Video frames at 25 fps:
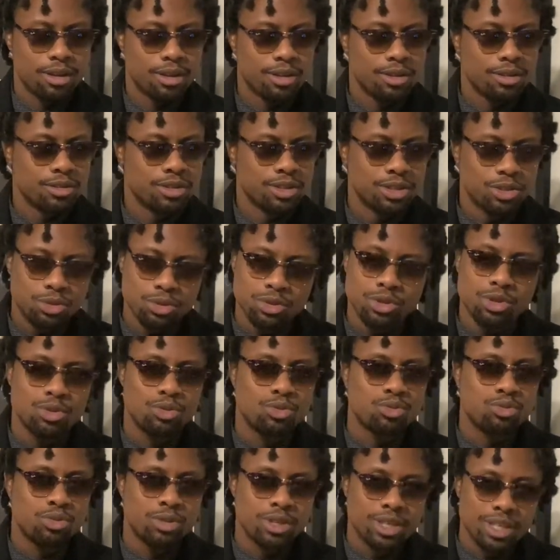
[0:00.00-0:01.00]
This was a
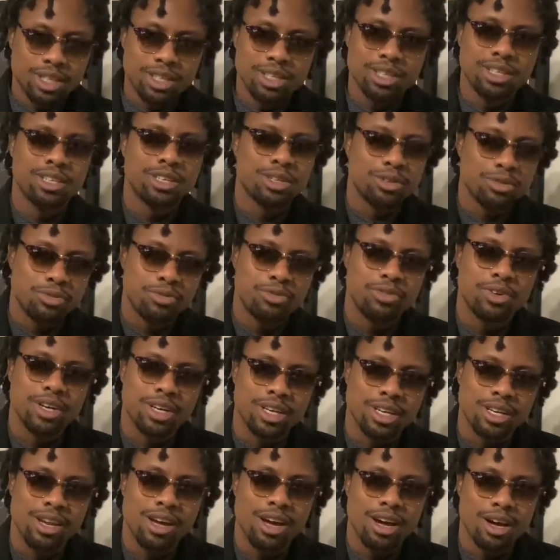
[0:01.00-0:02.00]
really good
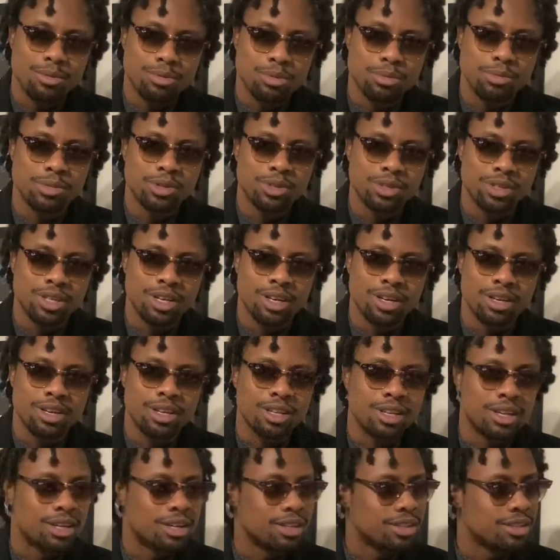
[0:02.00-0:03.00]
fucking album, Lil Yachty.
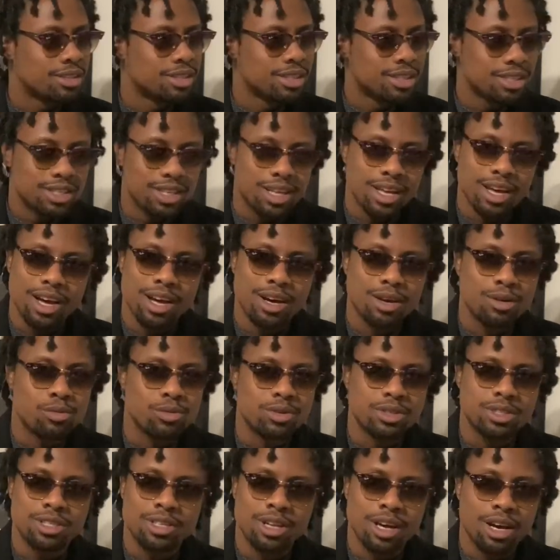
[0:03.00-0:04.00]
Like, this guy
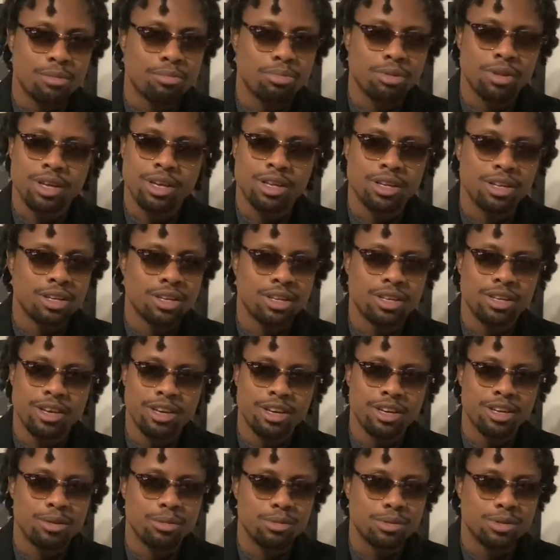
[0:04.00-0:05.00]
was not playing any
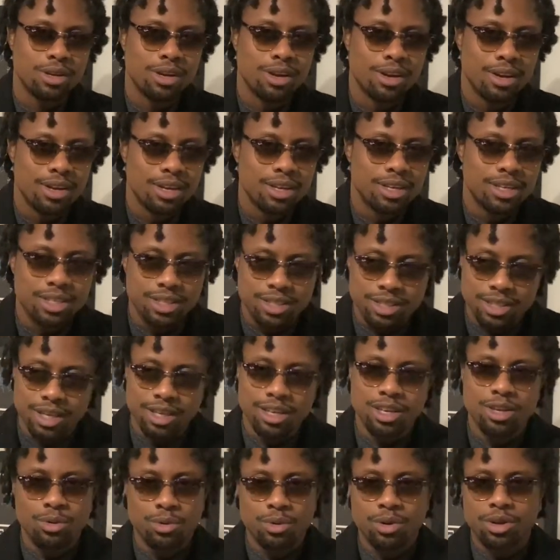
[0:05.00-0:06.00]
games. He said
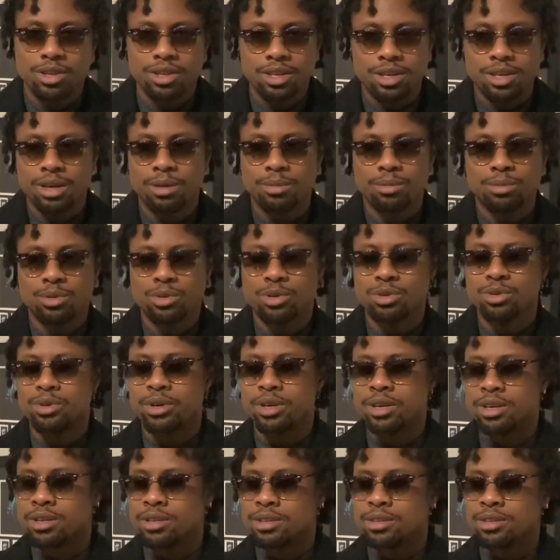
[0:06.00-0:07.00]
he wanted to come through
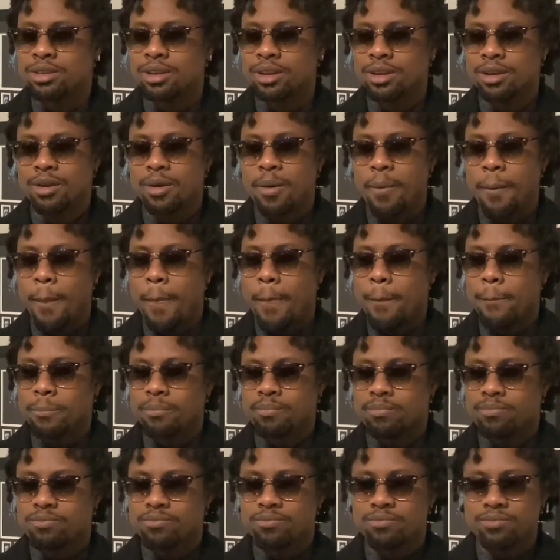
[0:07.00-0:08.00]
and
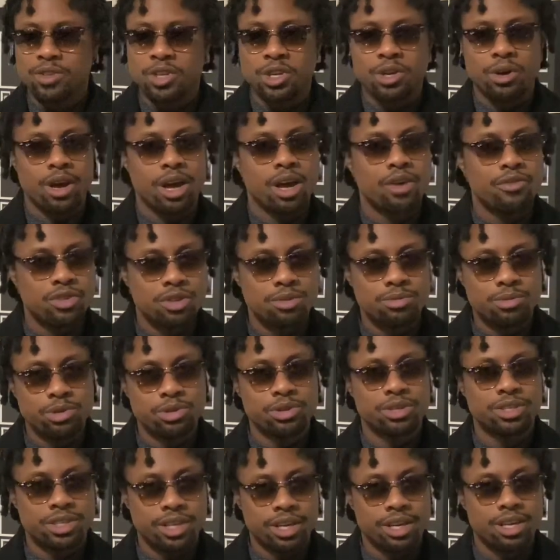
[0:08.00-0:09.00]
have his
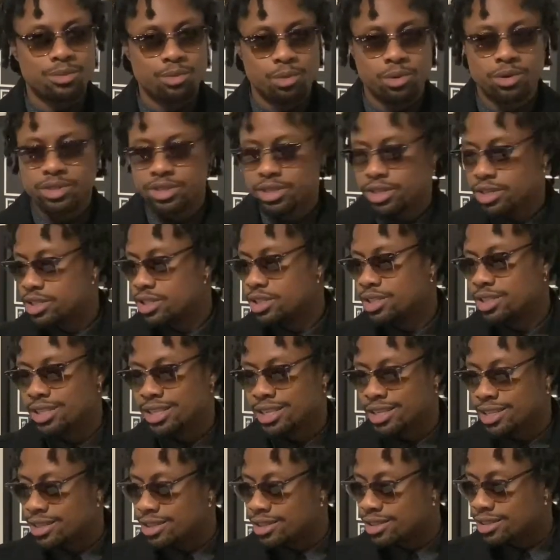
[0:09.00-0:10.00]
music taken more seriously,
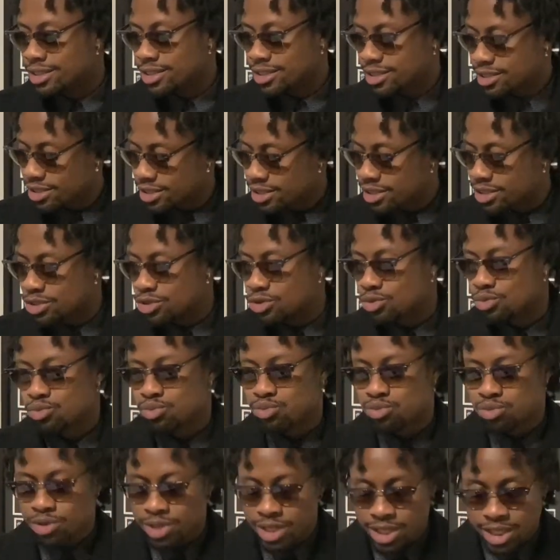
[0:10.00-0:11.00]
and this is
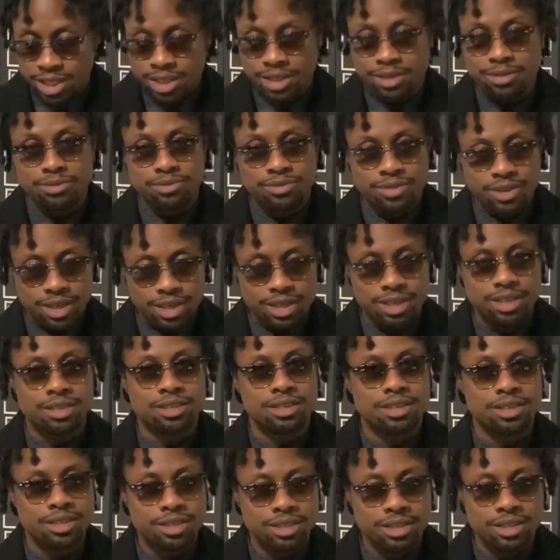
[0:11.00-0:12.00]
really
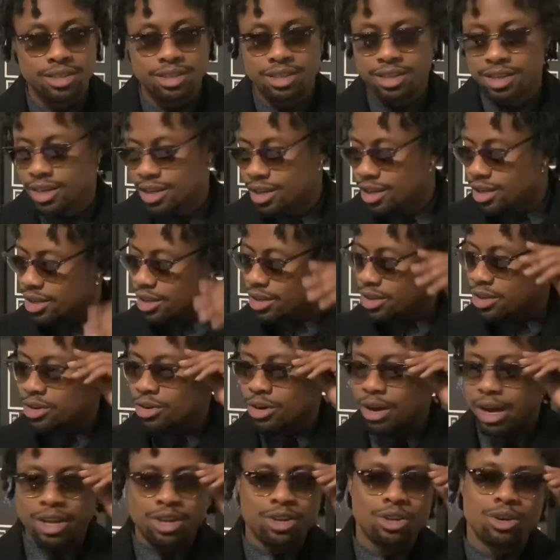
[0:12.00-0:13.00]
fucking good.
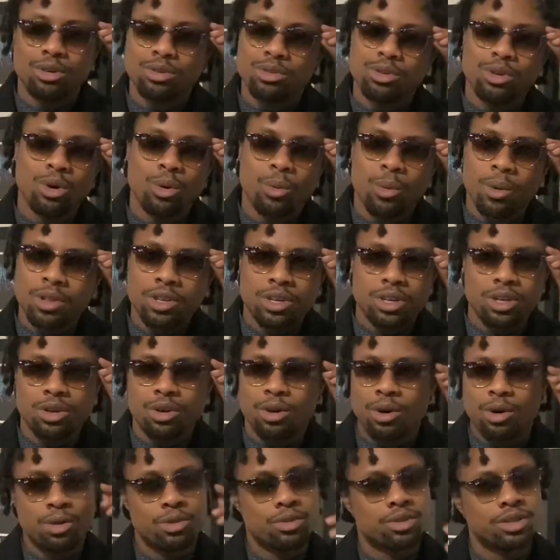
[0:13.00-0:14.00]
I don't know whether to
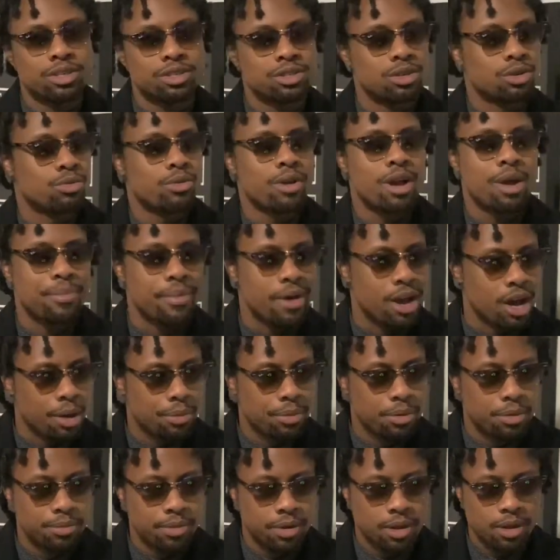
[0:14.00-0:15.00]
call this a rap
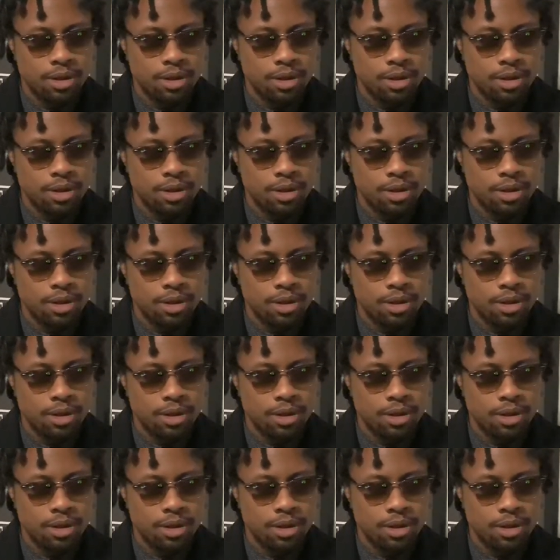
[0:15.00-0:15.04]
album.